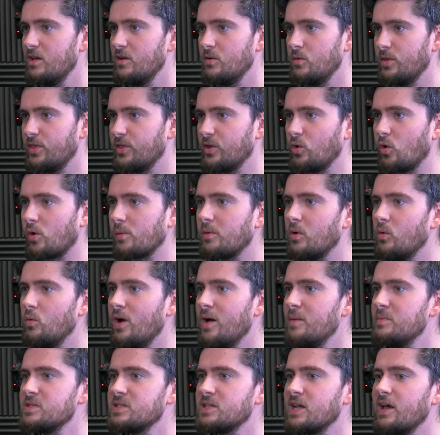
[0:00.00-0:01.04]
With a normal
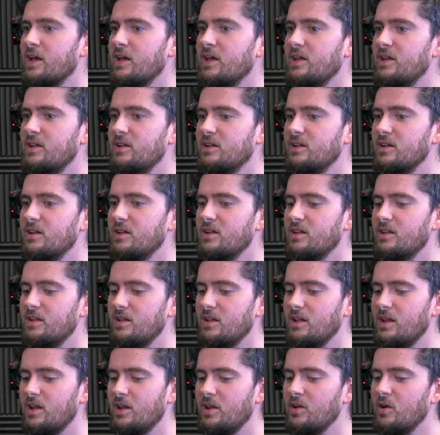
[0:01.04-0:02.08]
website,
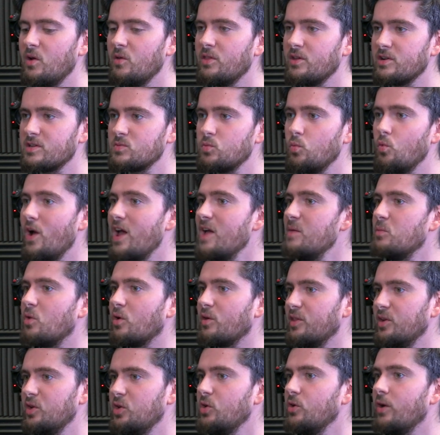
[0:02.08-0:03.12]
there's way more
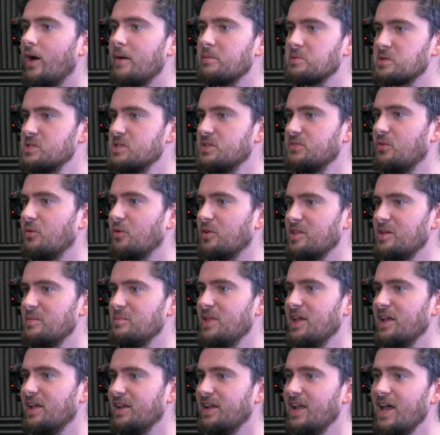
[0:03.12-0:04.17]
than two options for them.
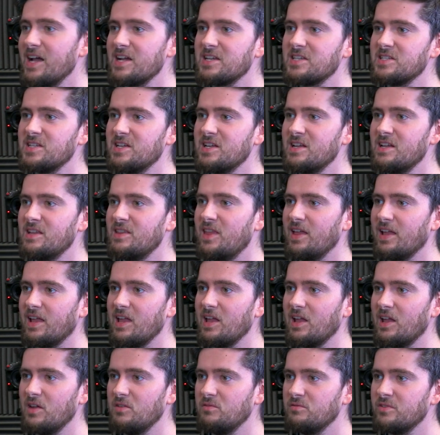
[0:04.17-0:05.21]
They can exit, they can
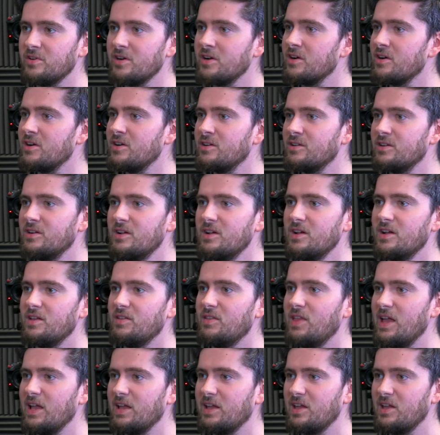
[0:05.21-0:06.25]
convert,
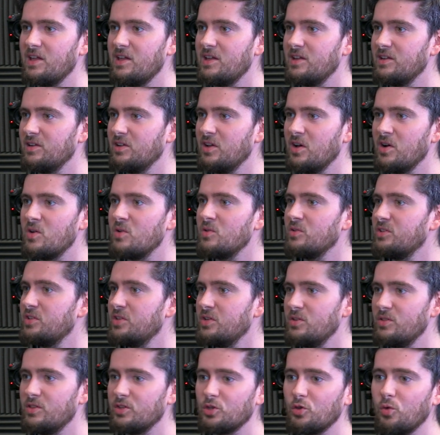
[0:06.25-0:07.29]
they can go
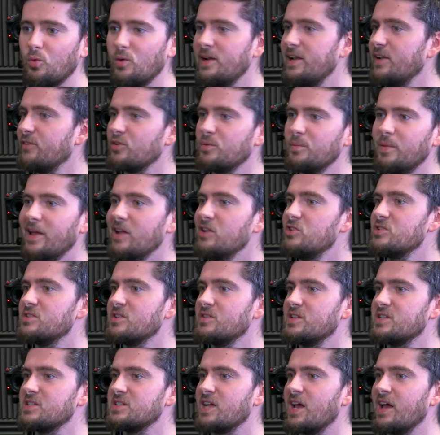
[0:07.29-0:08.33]
to the 20 different pages on
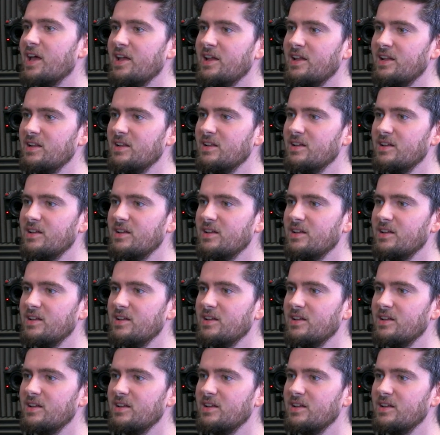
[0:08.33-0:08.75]
the site.